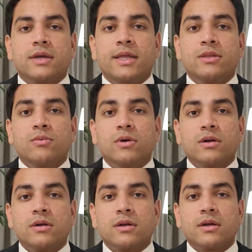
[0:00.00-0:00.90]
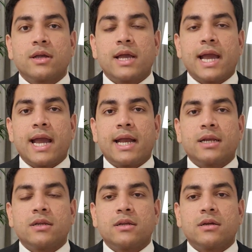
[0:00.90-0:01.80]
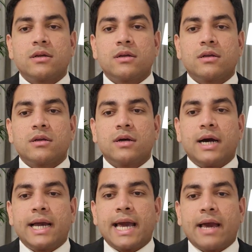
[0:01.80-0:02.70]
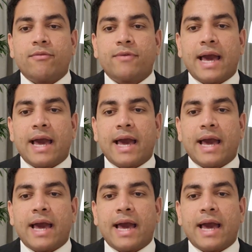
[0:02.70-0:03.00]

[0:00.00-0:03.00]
in the world. And I have